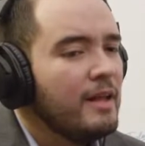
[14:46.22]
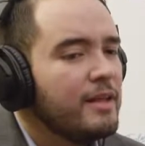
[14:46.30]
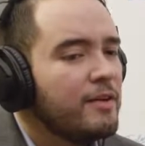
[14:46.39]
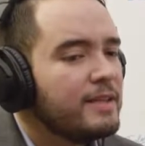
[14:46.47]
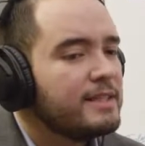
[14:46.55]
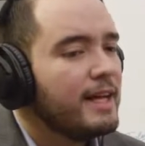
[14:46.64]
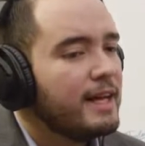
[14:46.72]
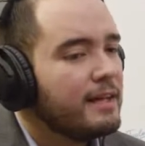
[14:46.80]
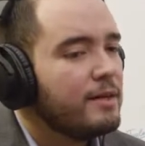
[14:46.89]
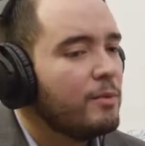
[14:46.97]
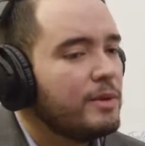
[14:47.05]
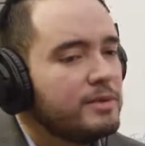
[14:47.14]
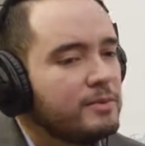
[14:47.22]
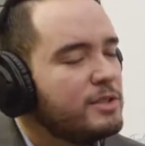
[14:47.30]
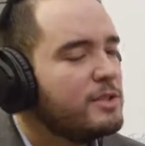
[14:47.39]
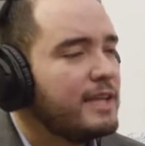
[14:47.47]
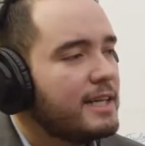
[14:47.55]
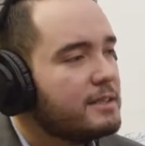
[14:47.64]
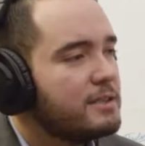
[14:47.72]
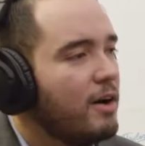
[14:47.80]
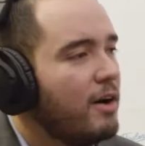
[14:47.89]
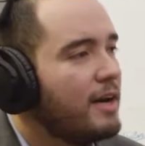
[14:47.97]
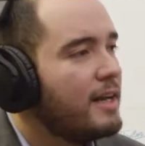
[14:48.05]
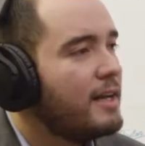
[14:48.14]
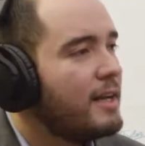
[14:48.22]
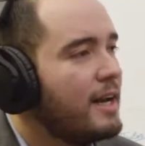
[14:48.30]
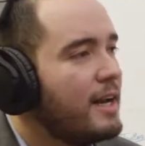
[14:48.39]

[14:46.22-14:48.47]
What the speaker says: they said, we just got to talking,